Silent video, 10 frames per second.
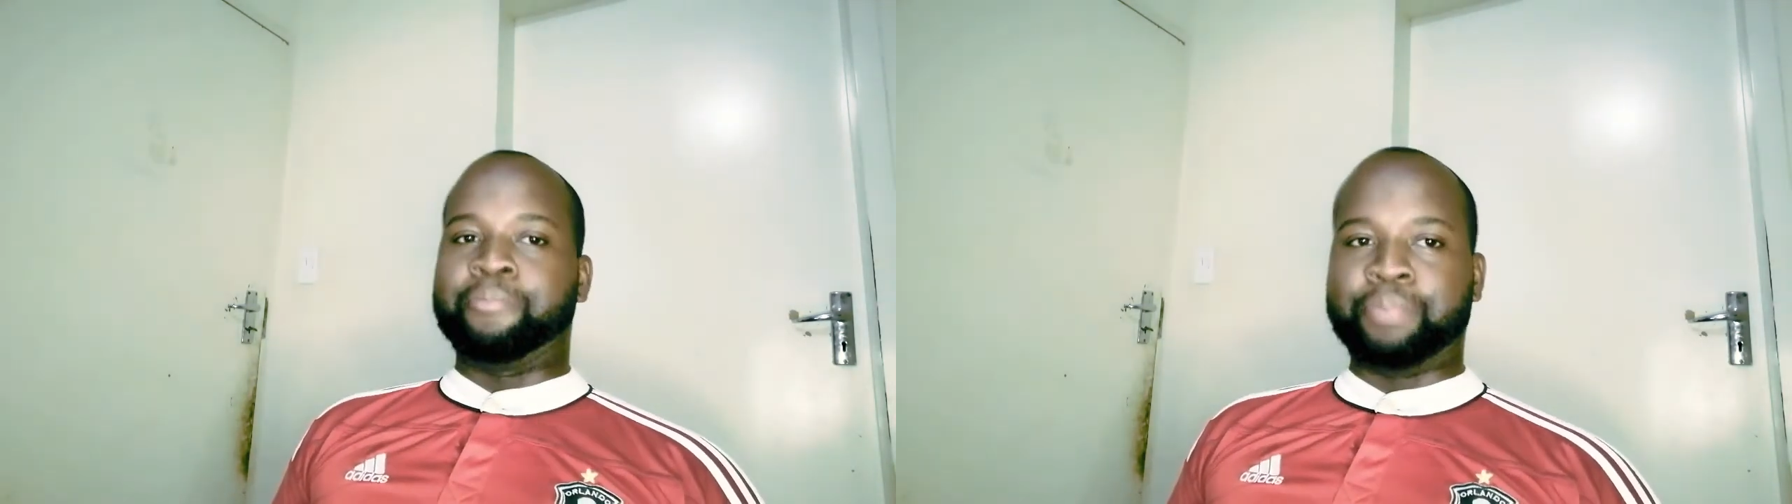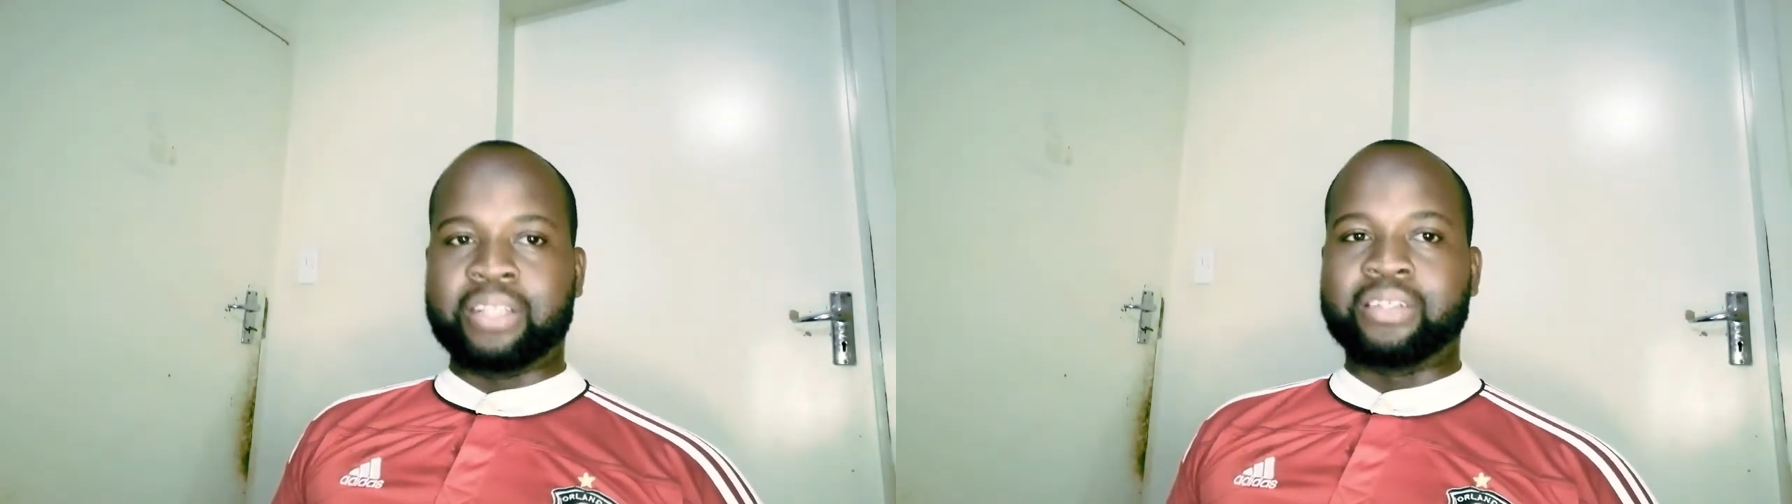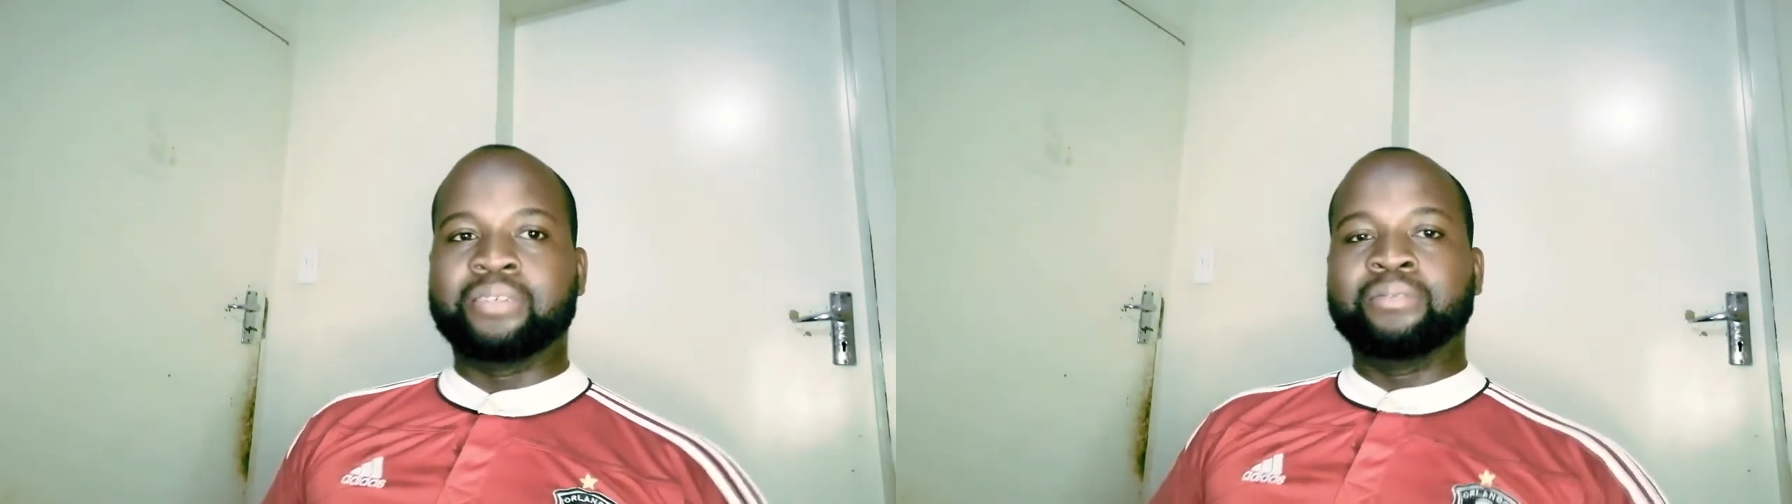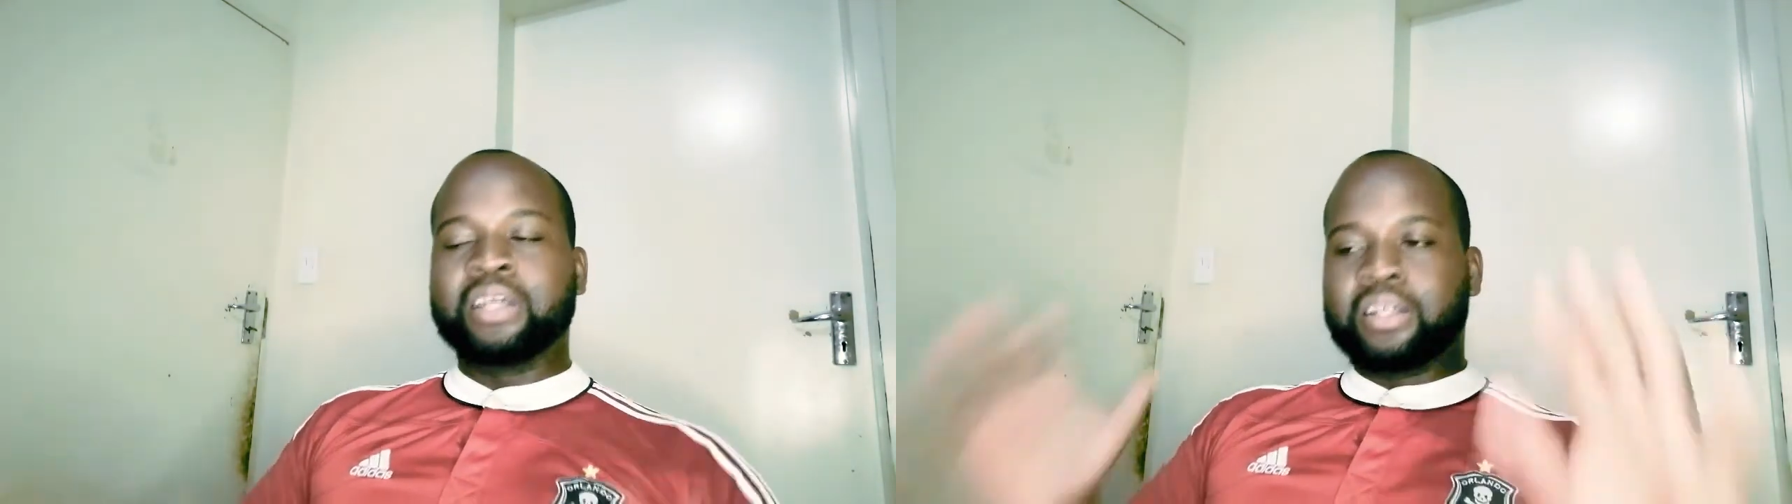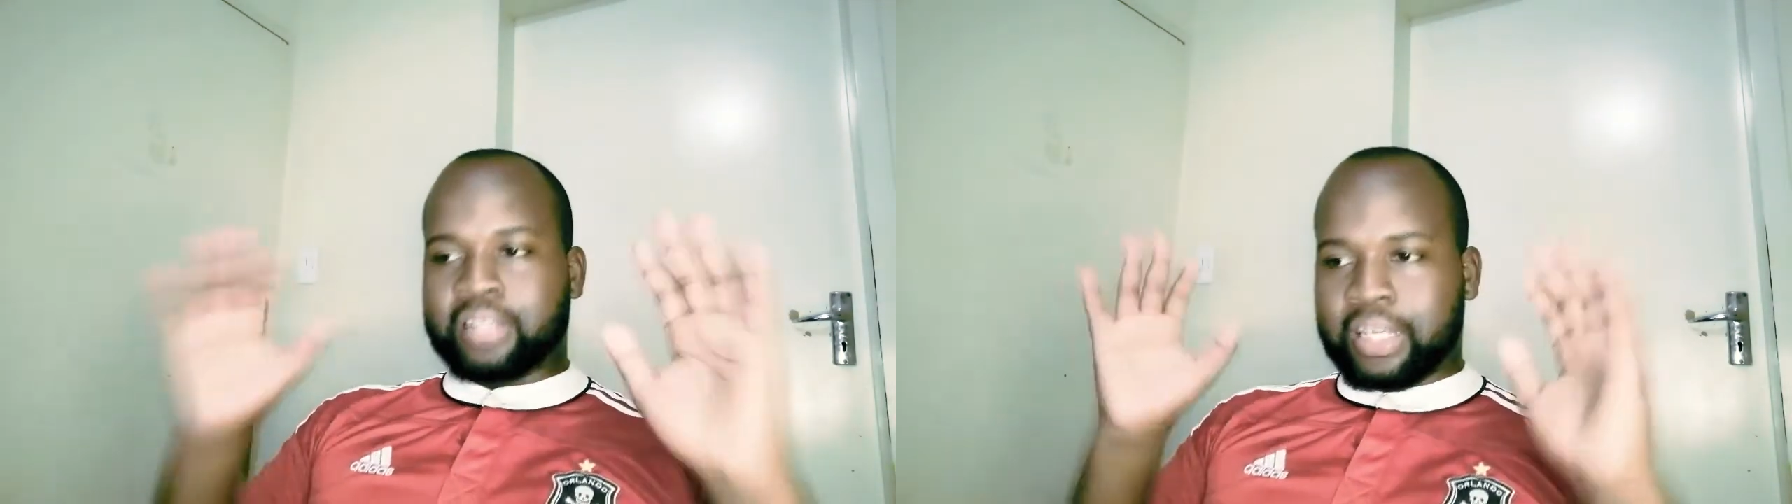repeat
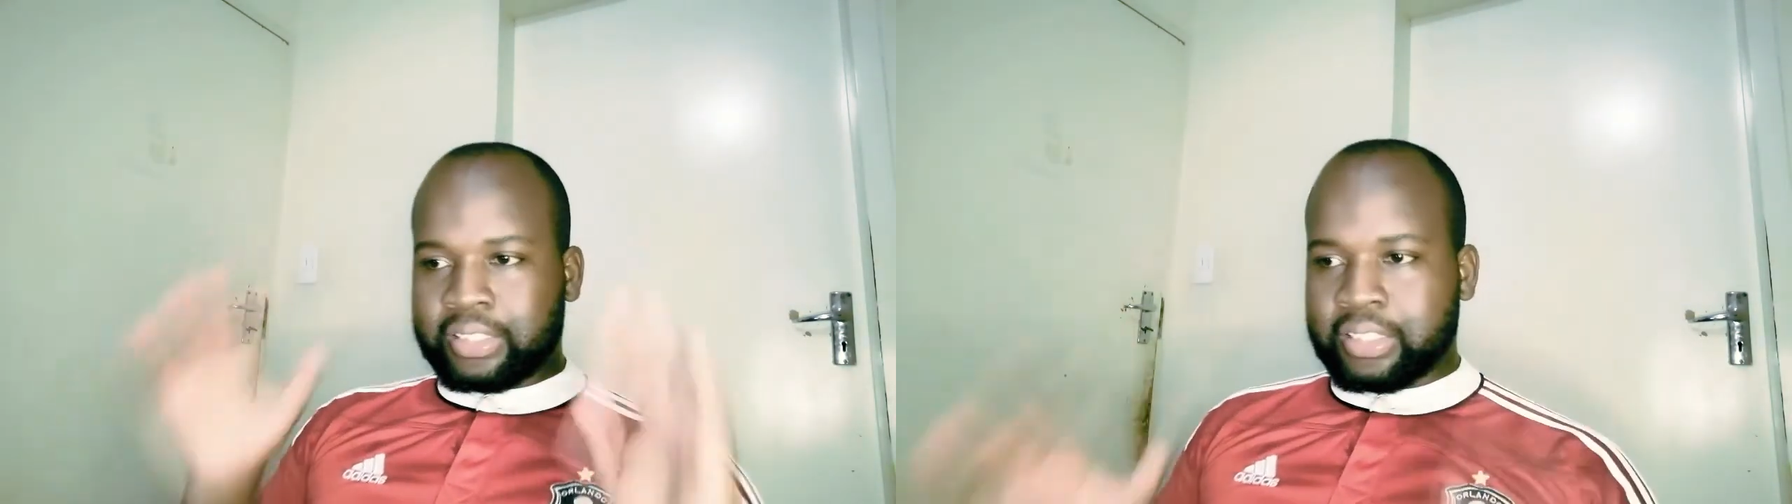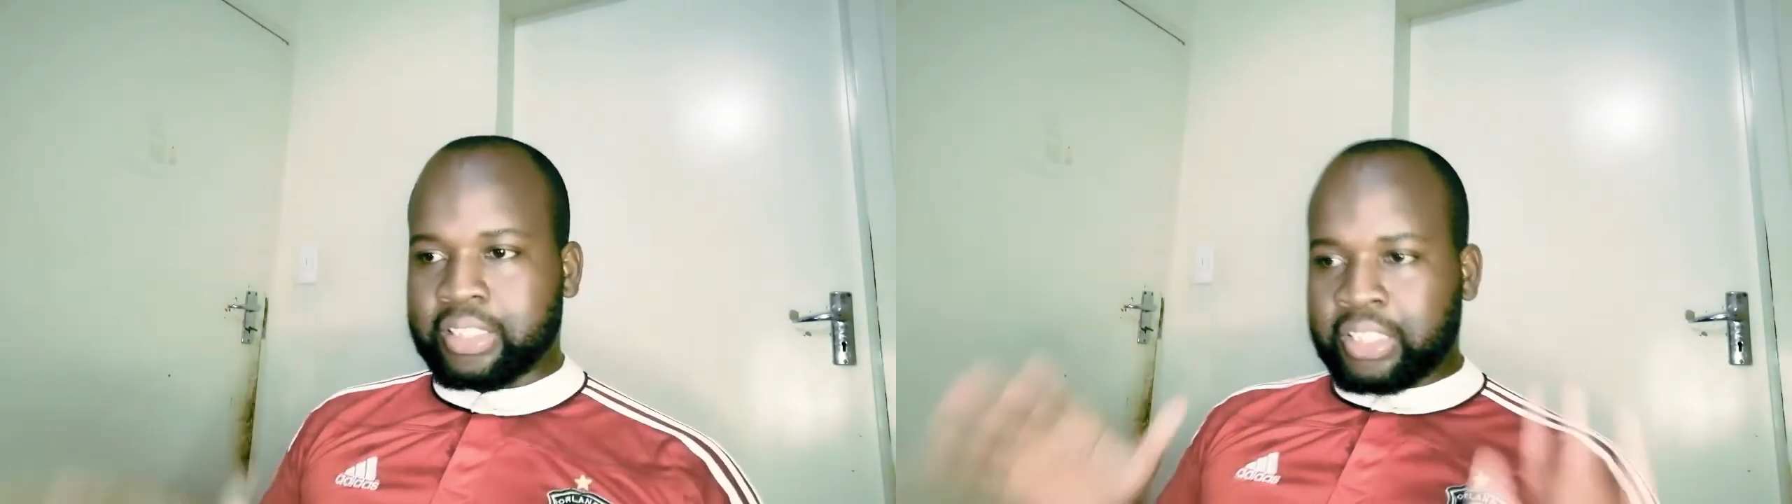that is